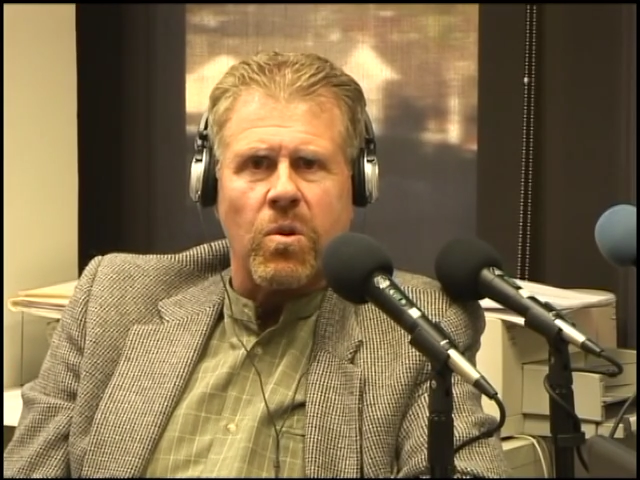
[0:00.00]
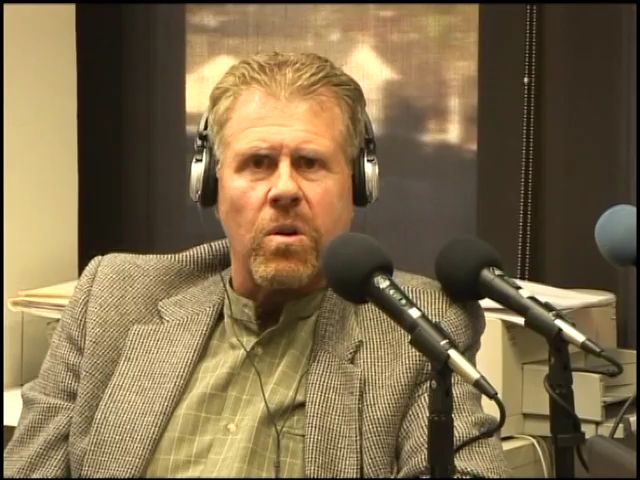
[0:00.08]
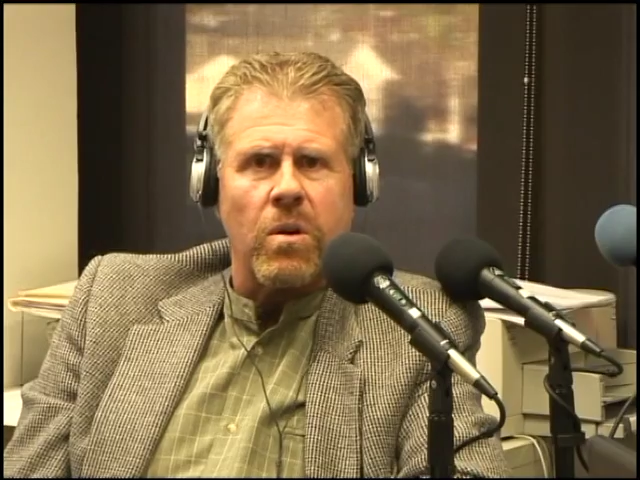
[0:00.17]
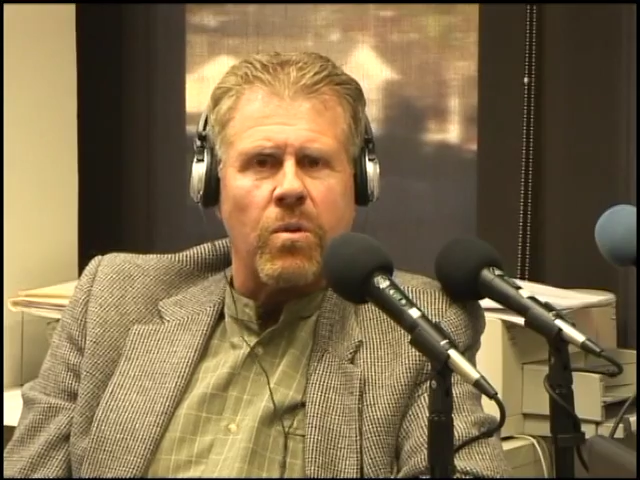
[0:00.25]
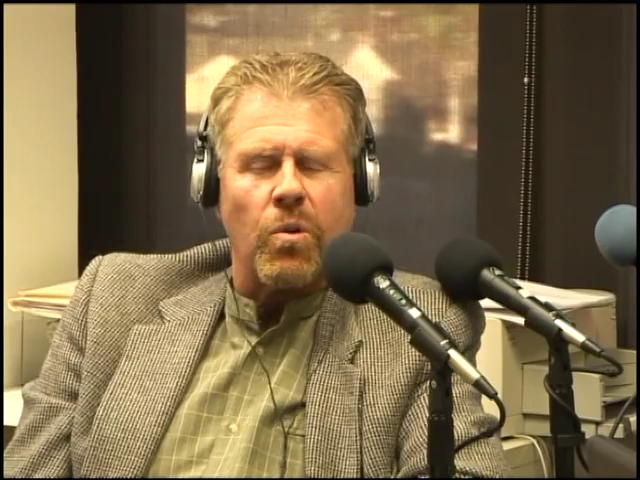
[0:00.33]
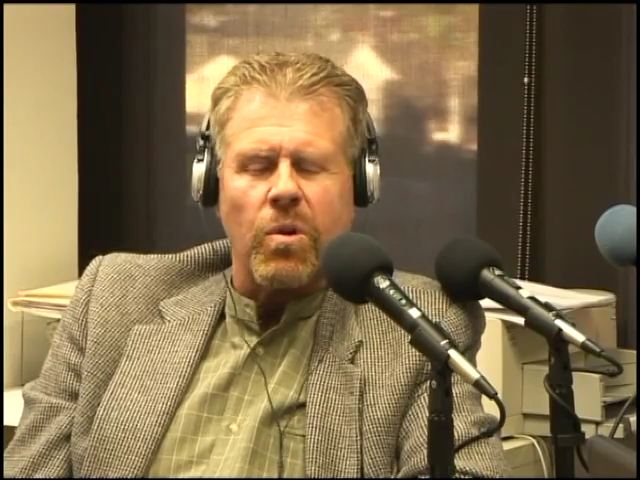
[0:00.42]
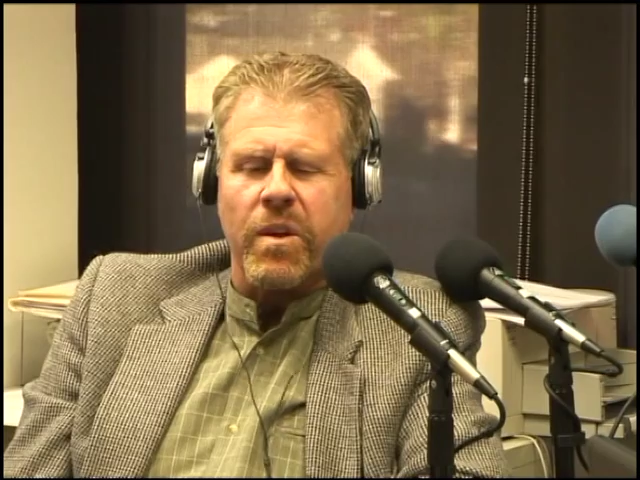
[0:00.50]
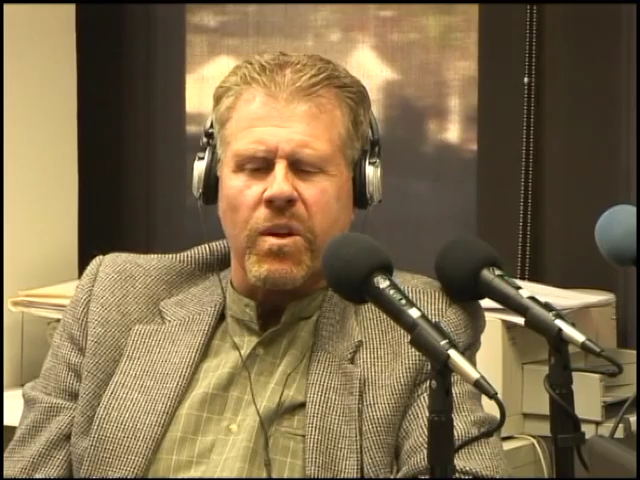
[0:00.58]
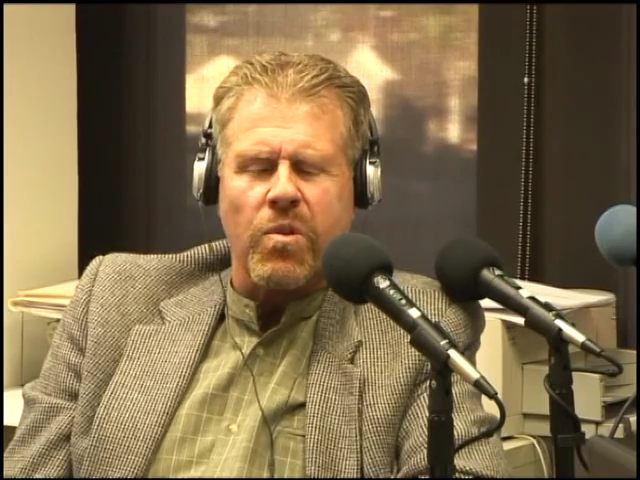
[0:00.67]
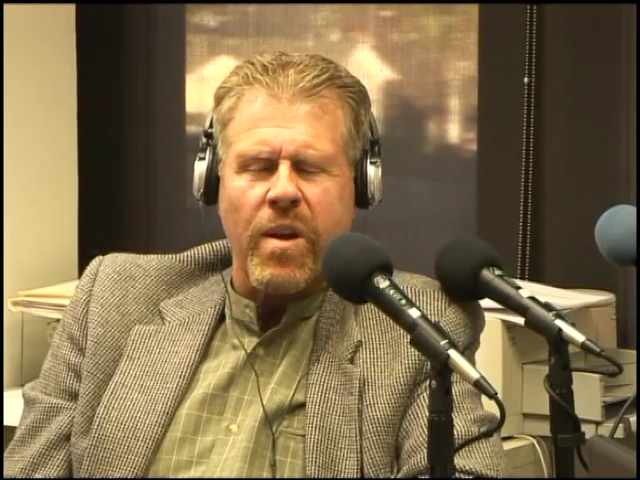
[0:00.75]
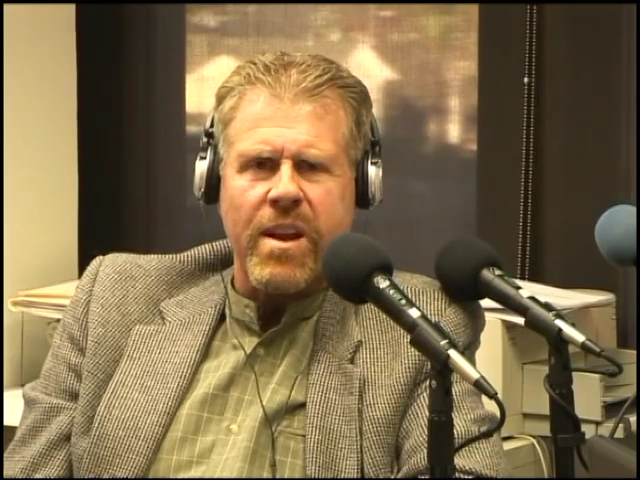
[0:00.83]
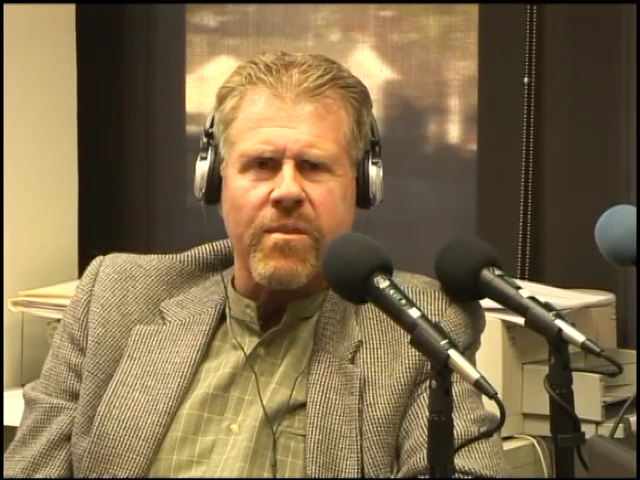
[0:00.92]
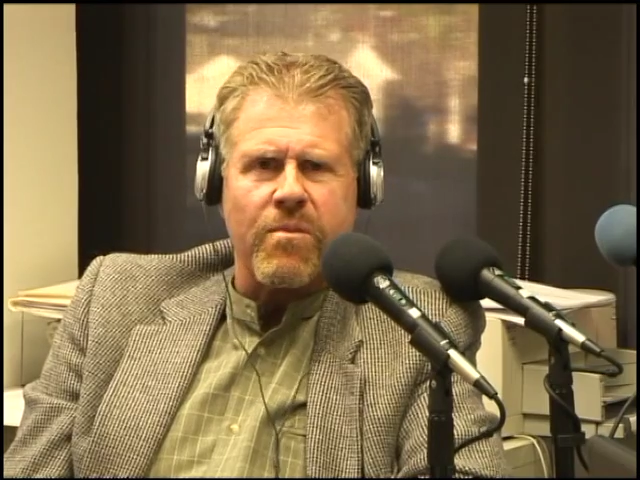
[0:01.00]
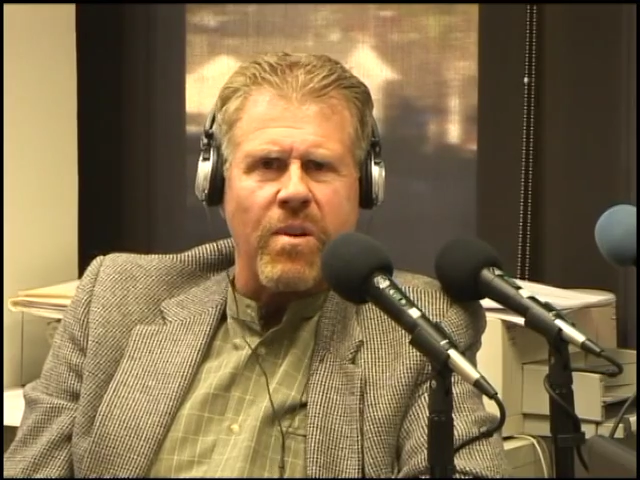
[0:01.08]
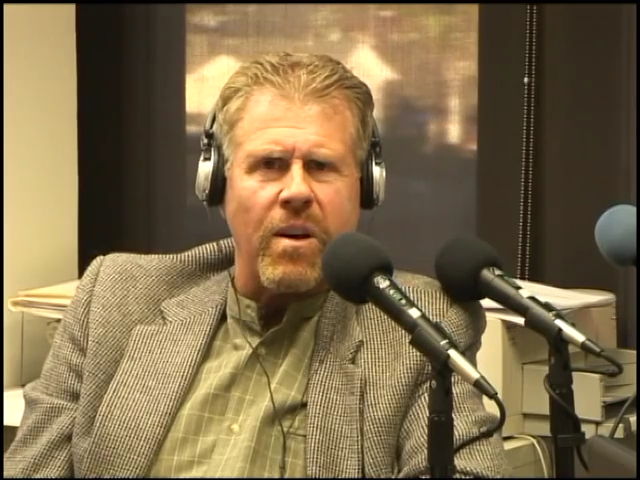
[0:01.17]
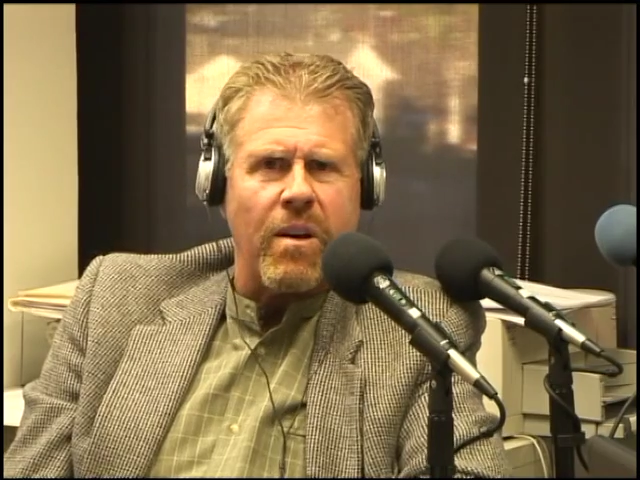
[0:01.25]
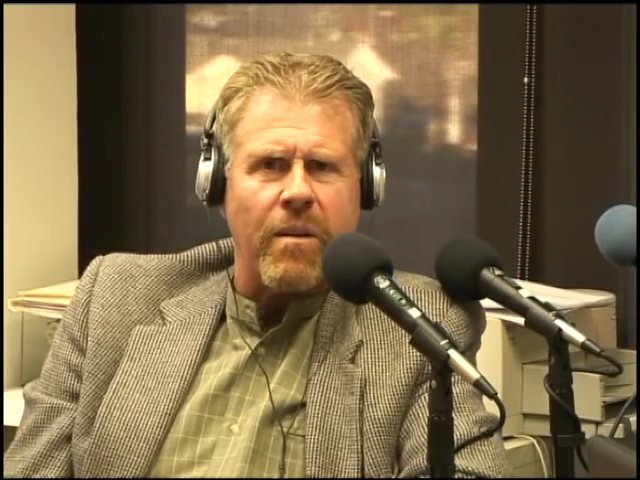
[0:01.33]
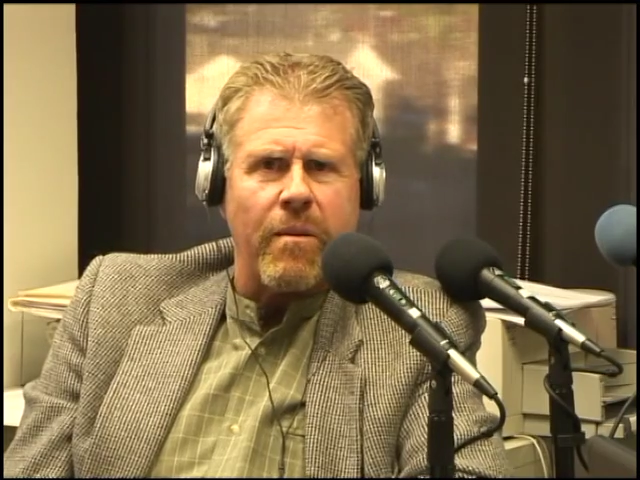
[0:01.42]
or the great